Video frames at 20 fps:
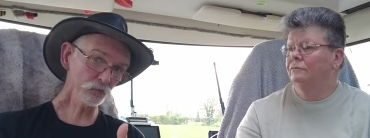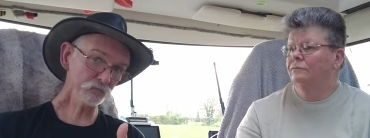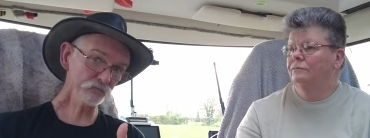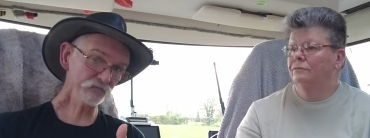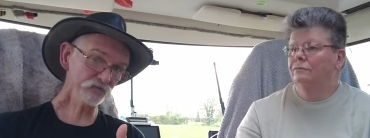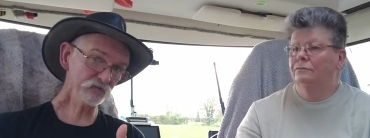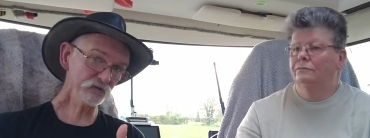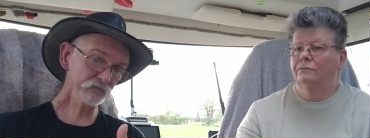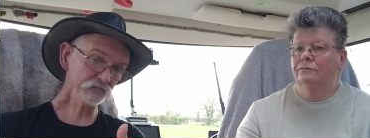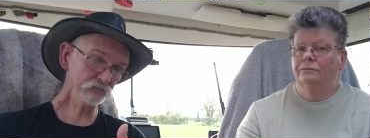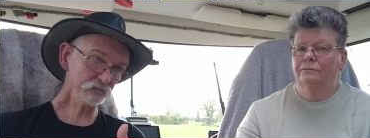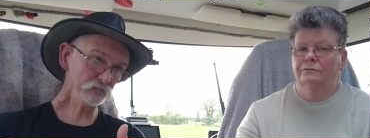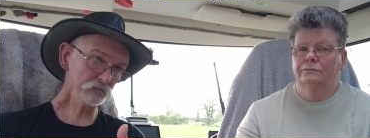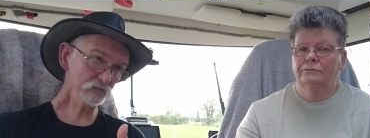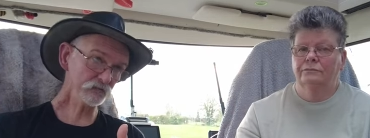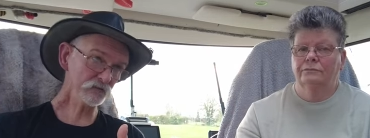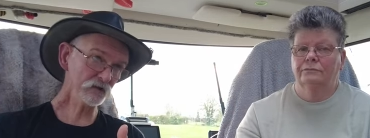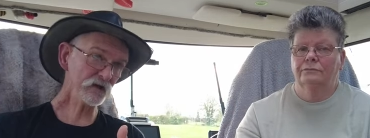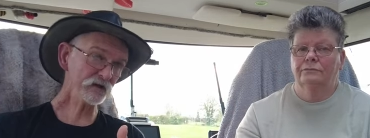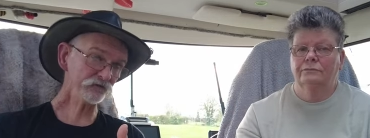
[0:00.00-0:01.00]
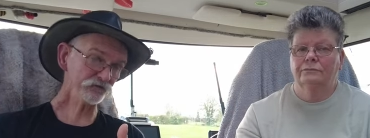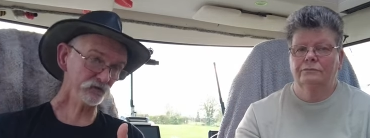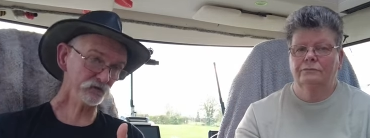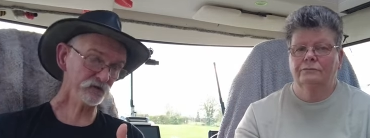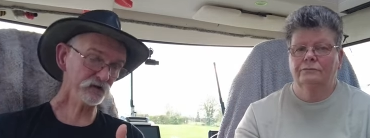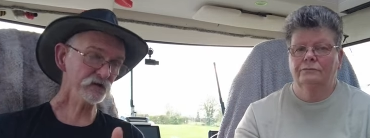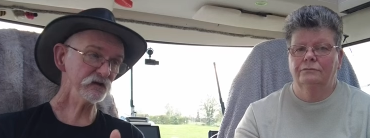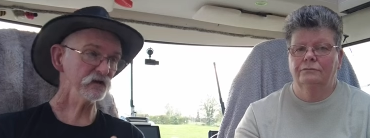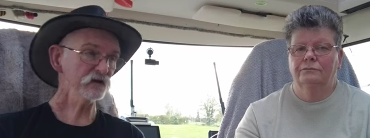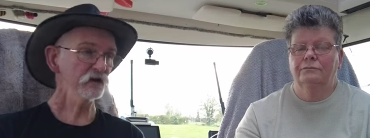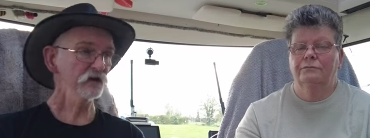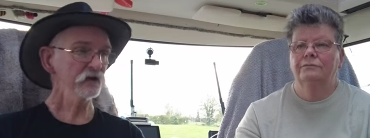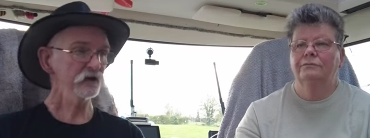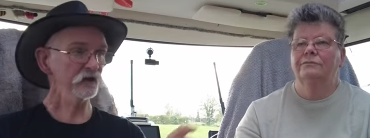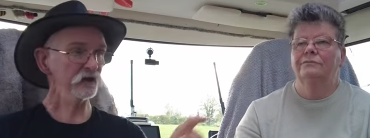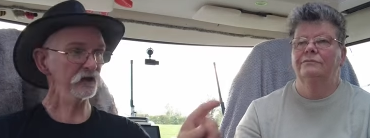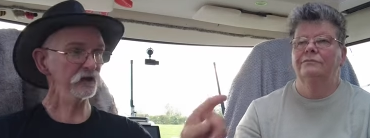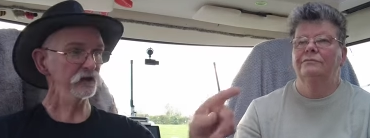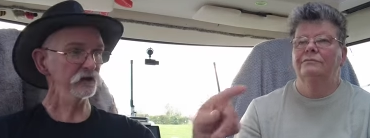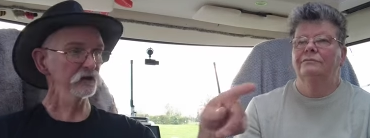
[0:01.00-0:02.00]
Speaker 1: open to yesterday,
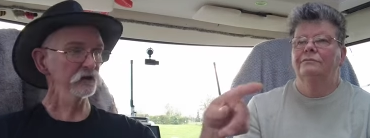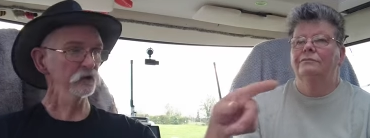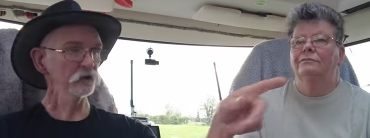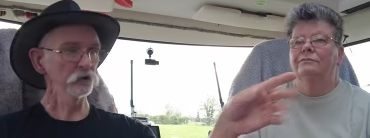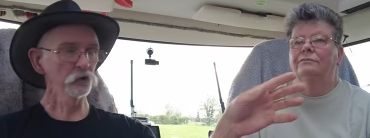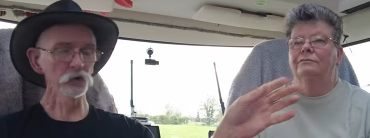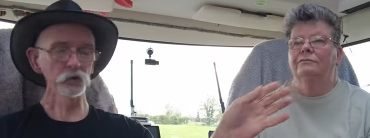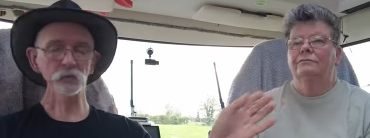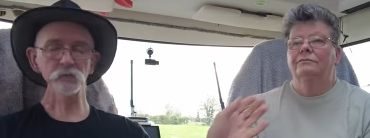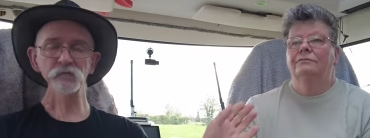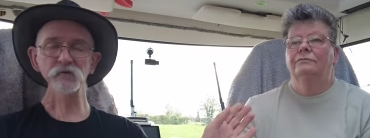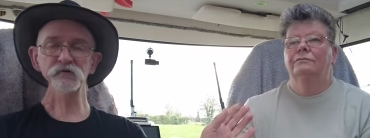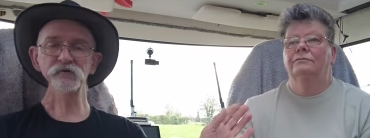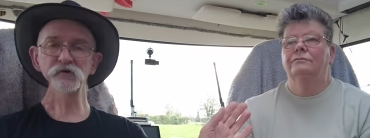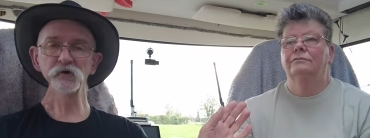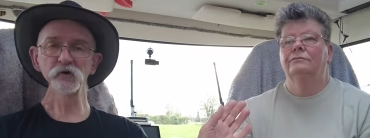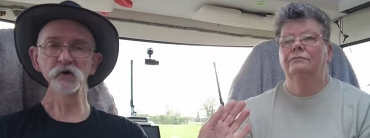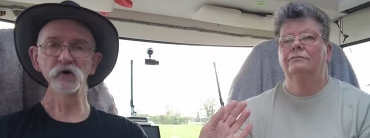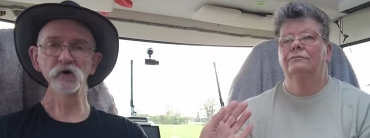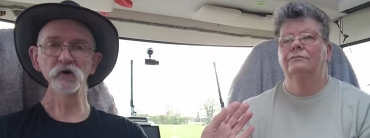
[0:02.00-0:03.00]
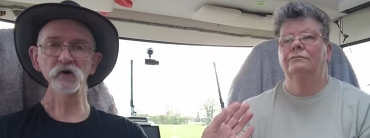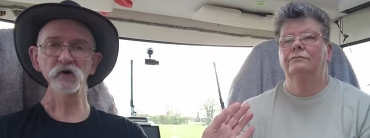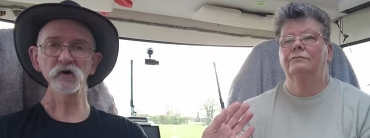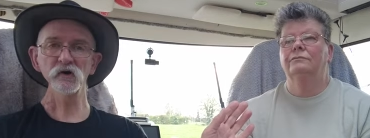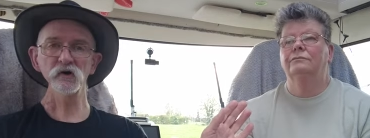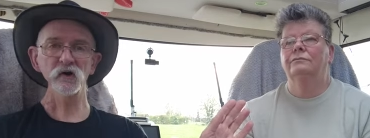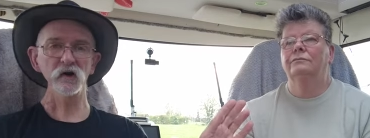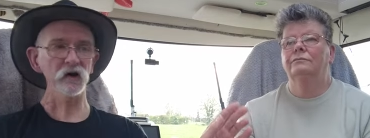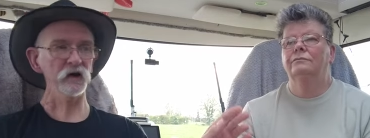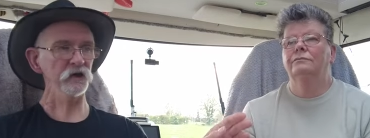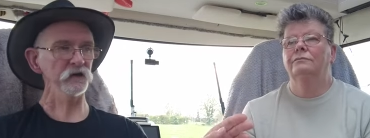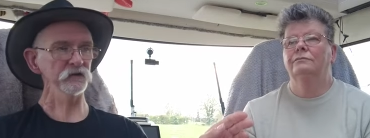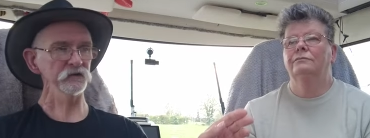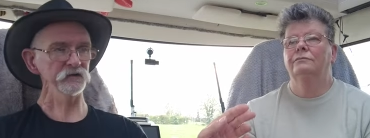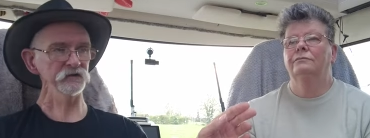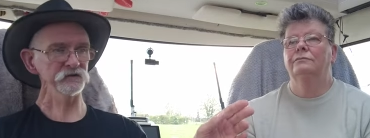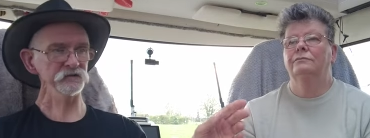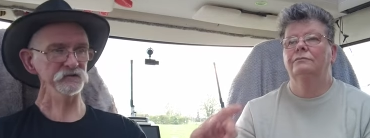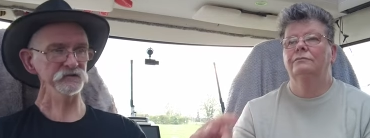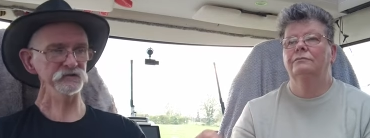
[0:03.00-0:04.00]
yeah, open the door,
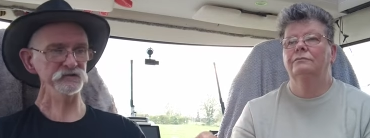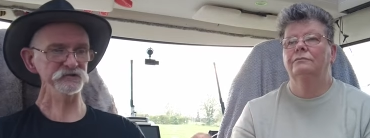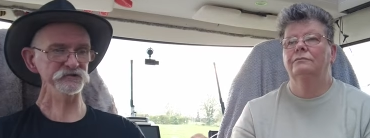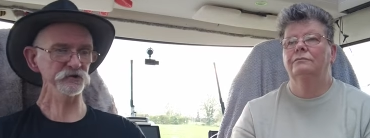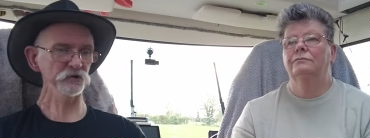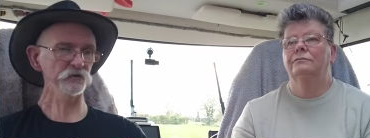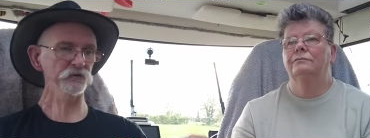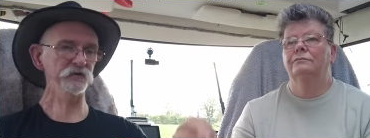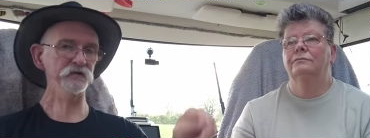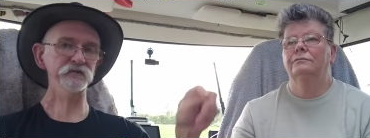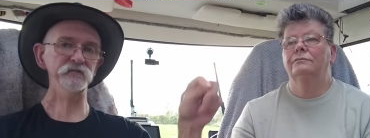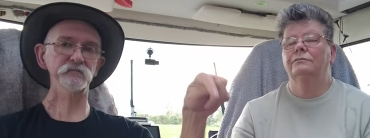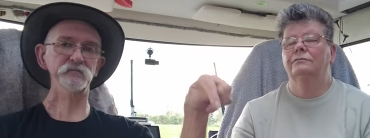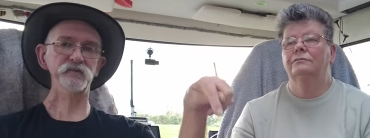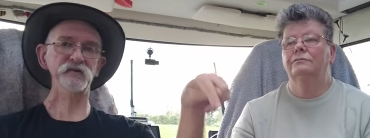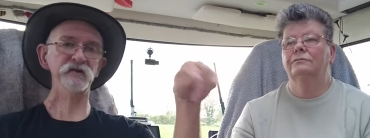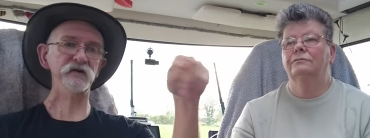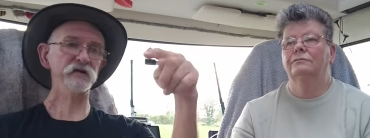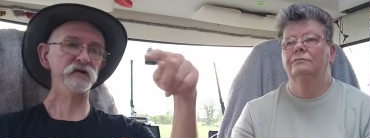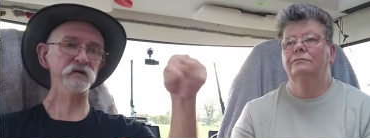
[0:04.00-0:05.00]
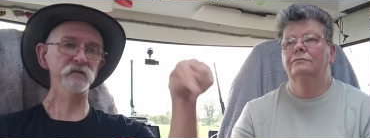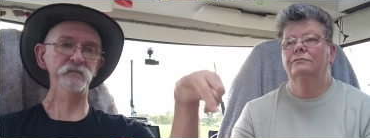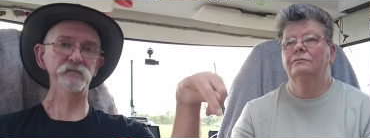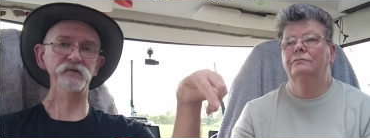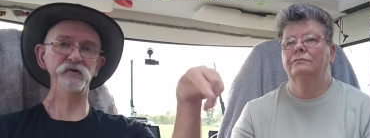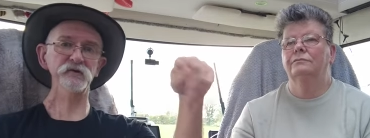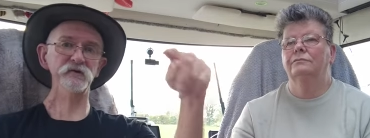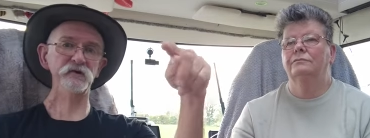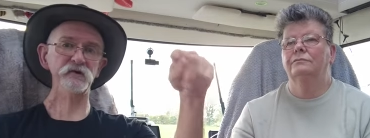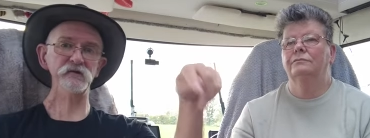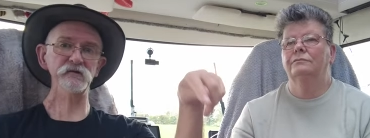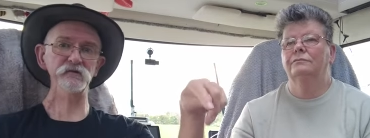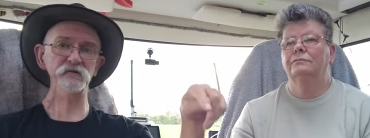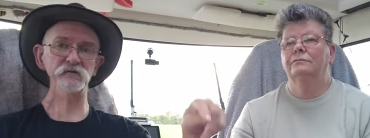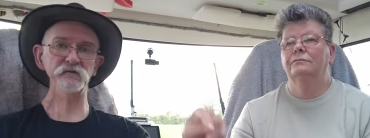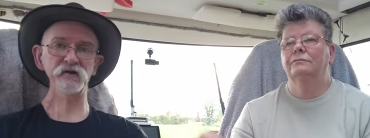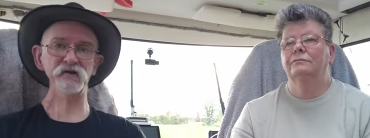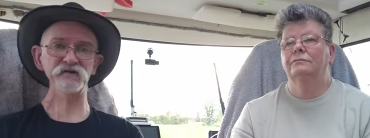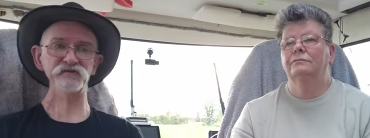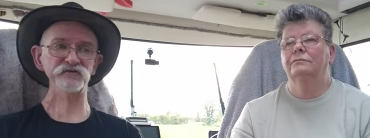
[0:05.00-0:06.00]
and so that Pinky and Perky
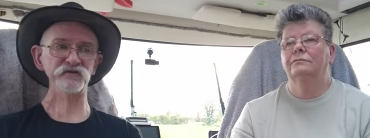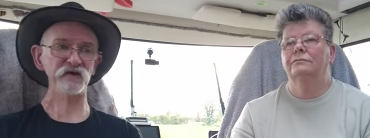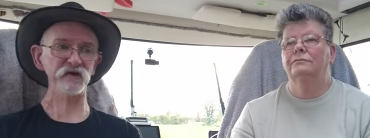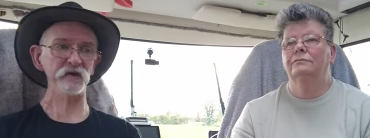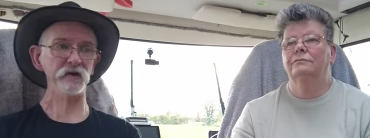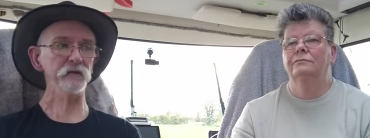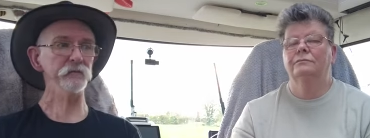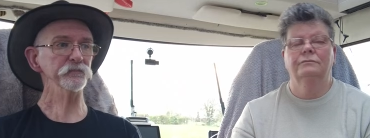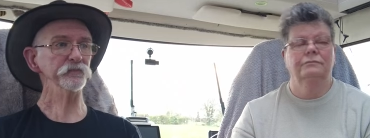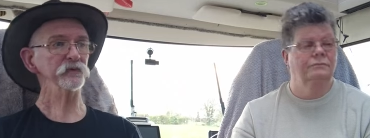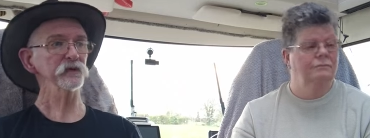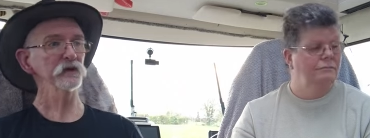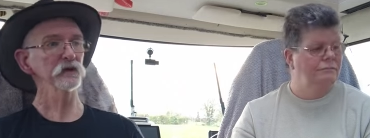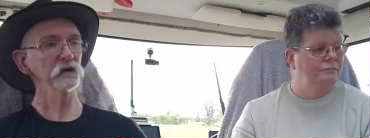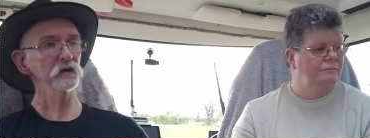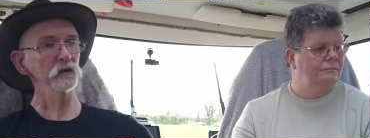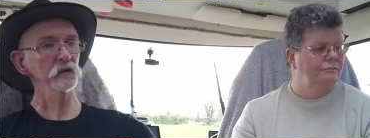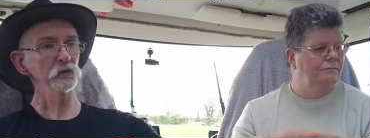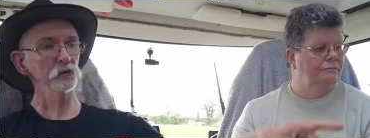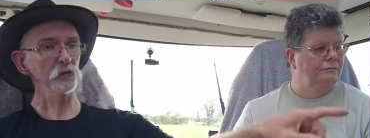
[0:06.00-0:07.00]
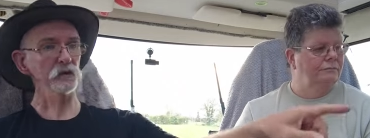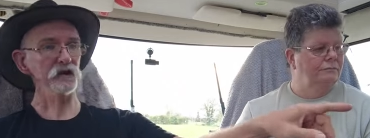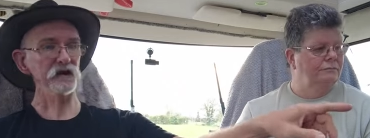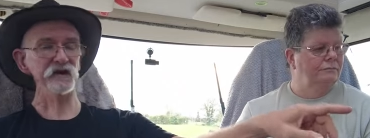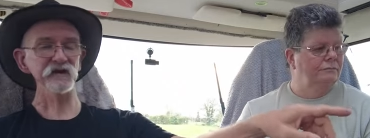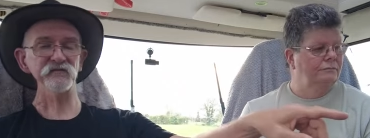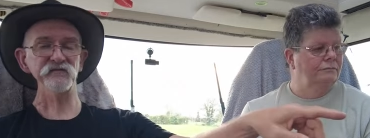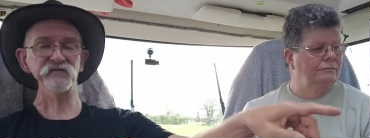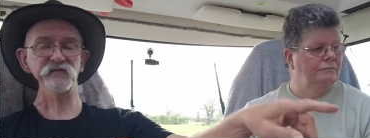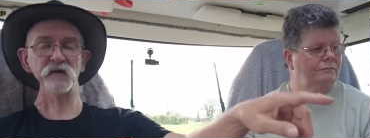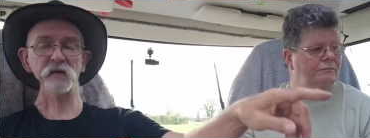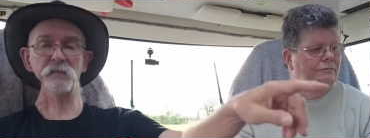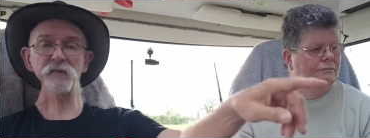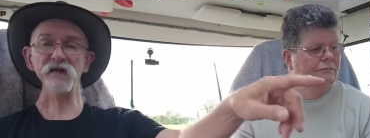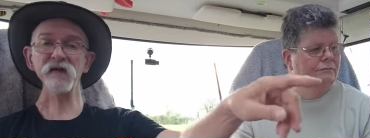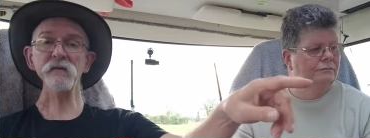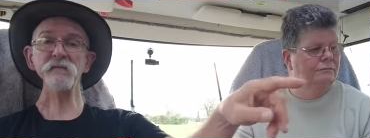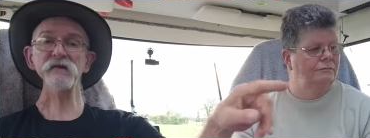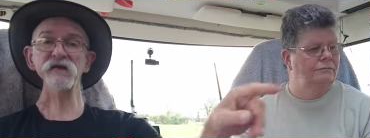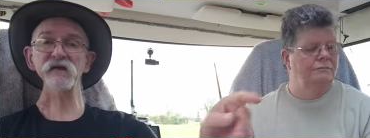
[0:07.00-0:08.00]
don't escape, we have a
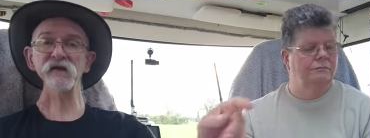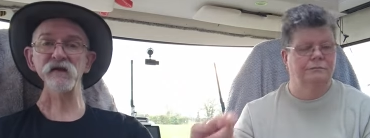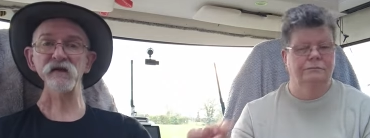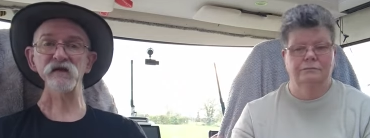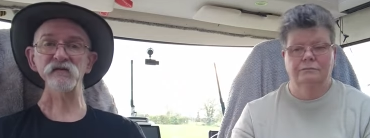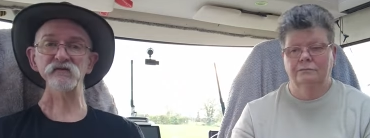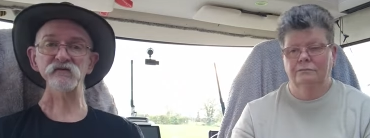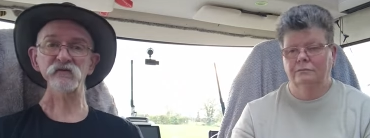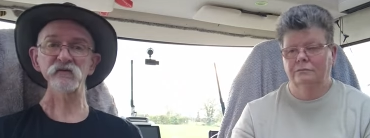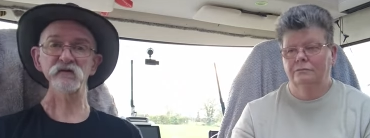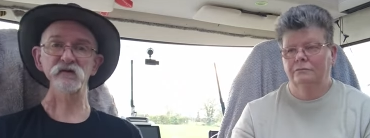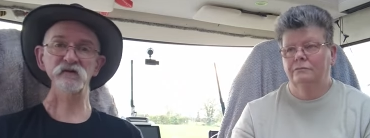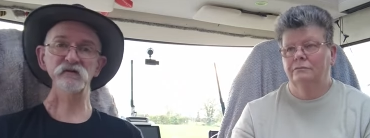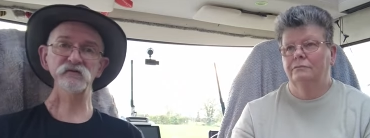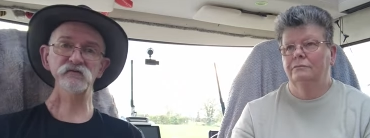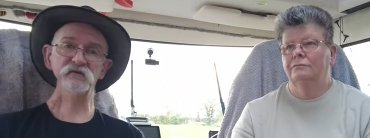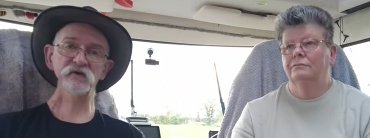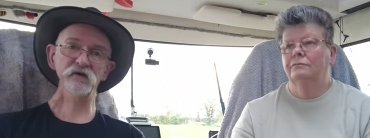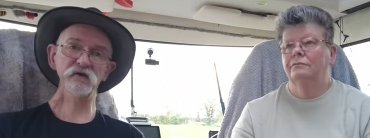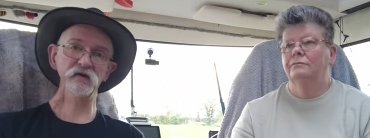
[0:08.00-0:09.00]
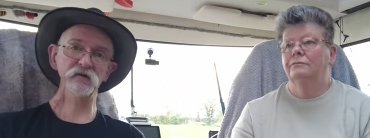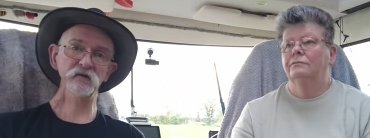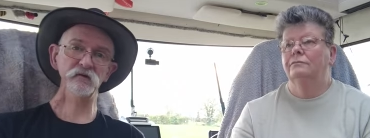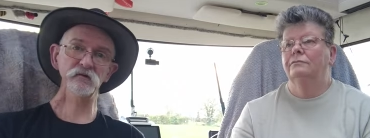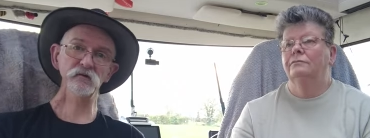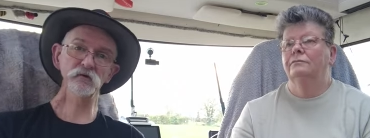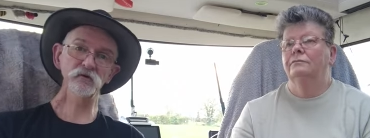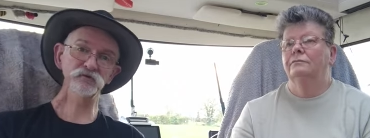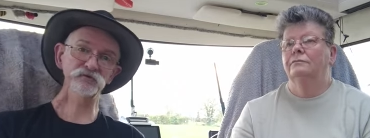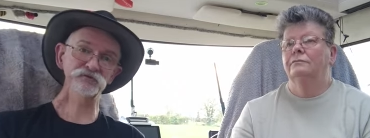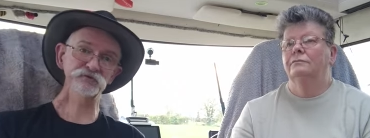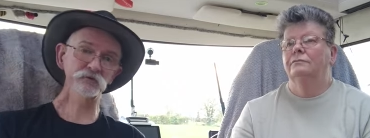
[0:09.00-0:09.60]
baby gate that uh, yours